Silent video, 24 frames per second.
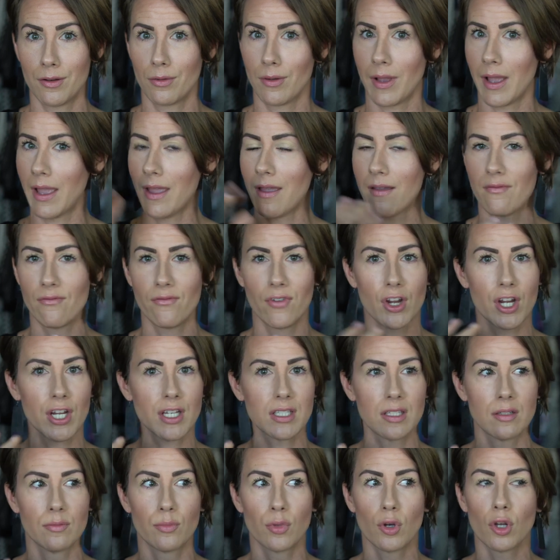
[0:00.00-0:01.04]
okay? Very
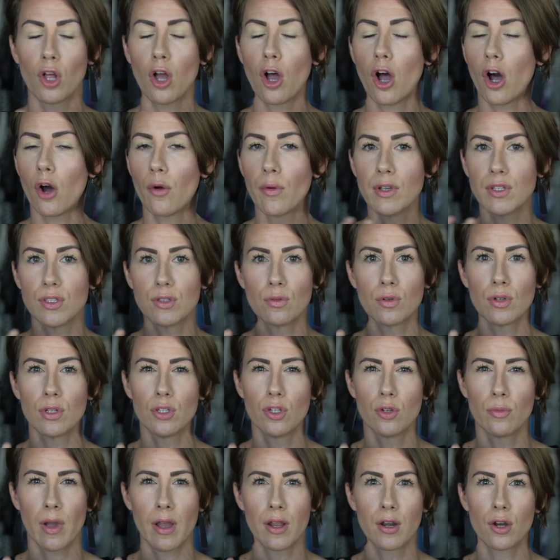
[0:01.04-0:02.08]
simple. Always do it
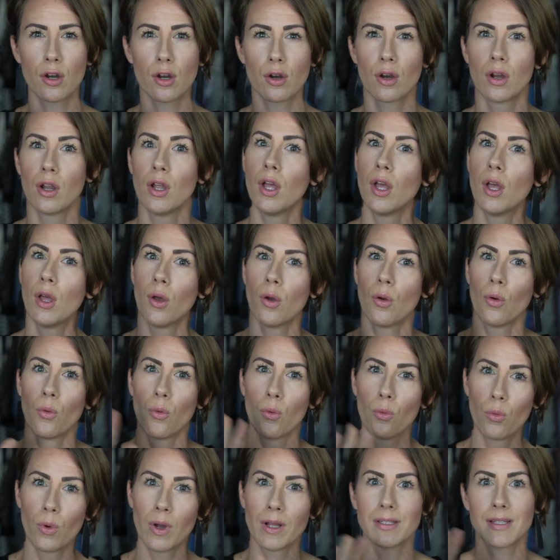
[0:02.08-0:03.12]
no matter
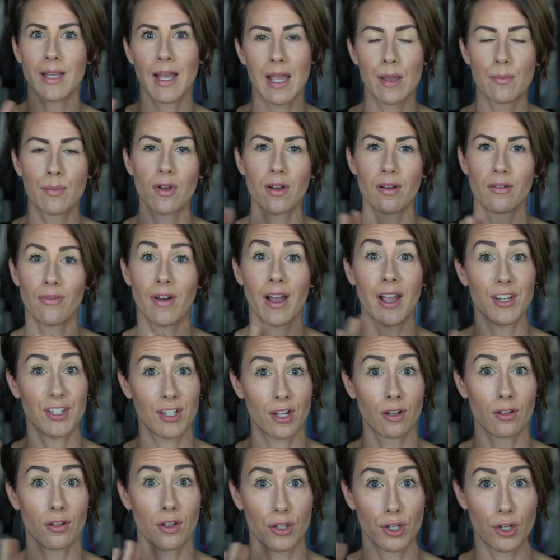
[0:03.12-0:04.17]
what type of
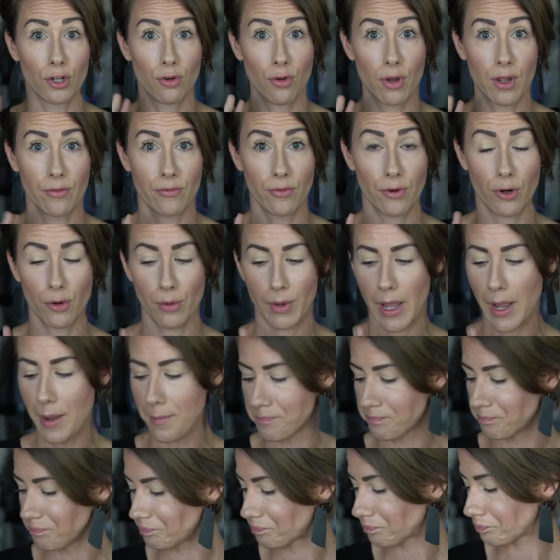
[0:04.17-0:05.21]
eyeshadow look you're going for,
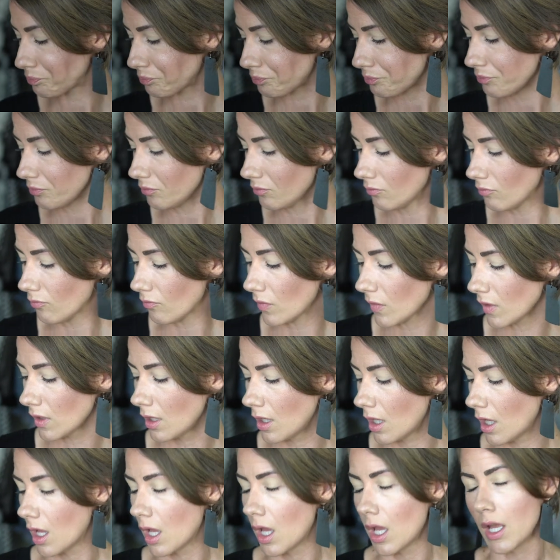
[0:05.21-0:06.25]
okay?
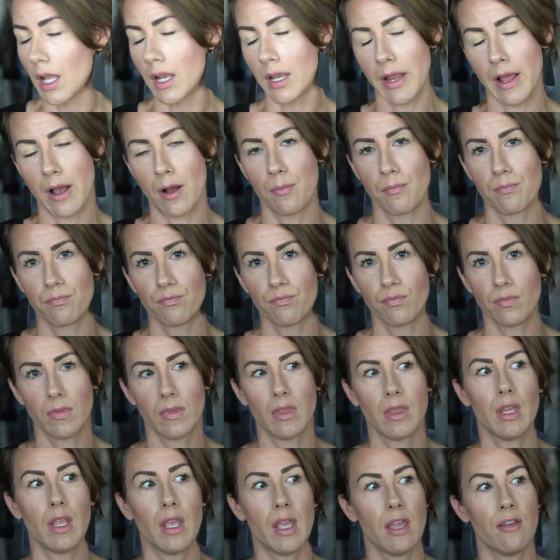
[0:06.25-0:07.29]
Now,
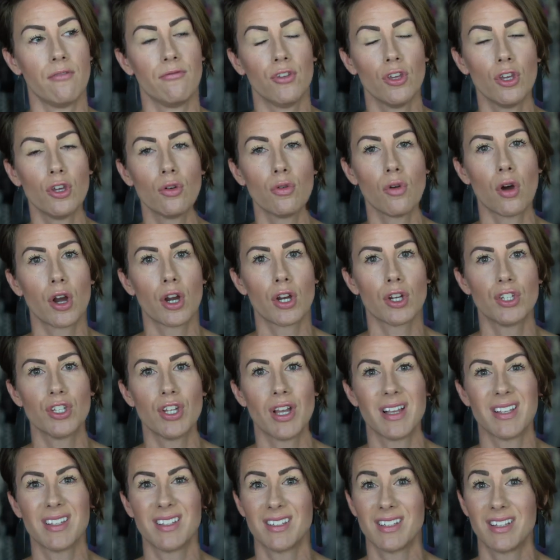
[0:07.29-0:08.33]
if you are
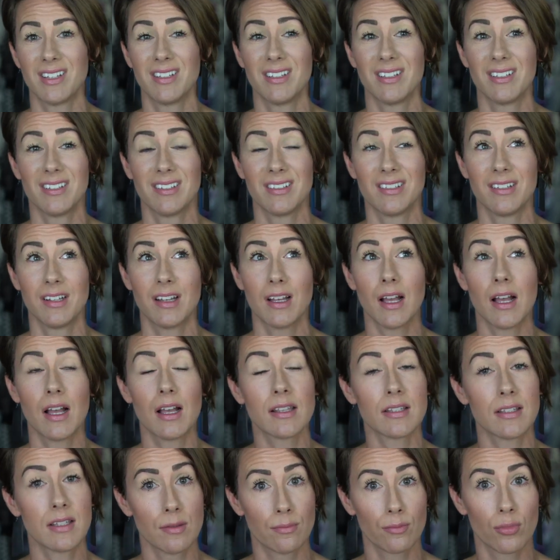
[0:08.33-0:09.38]
just
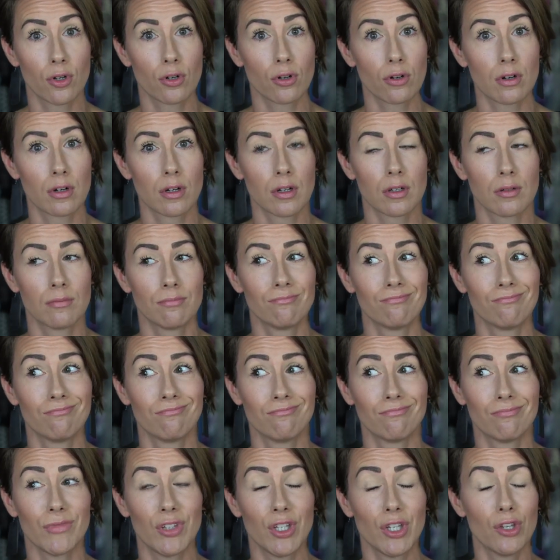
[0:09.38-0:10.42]
a simple girl,
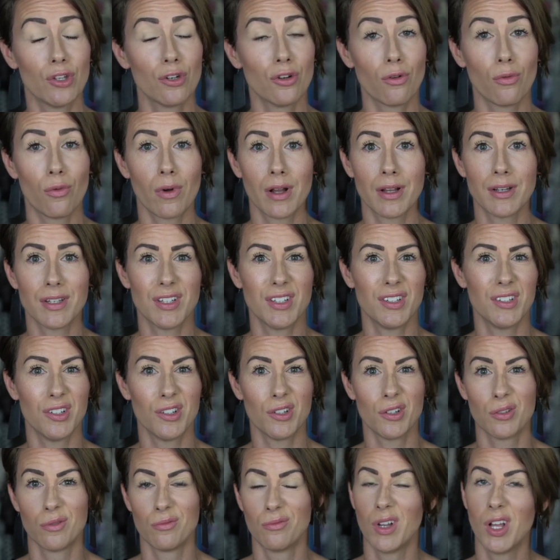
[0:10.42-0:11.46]
you don't want to
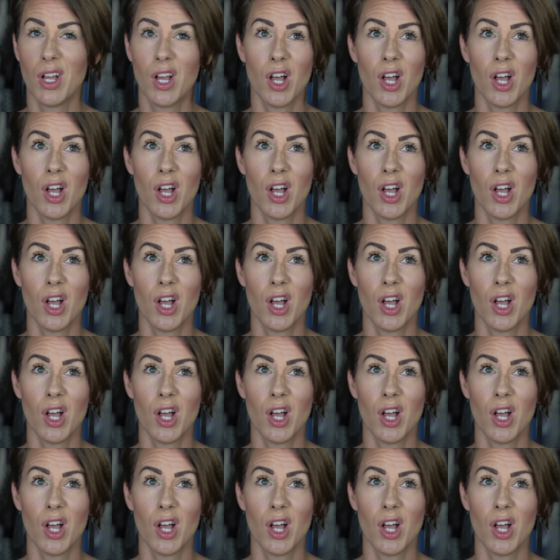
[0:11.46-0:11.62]
do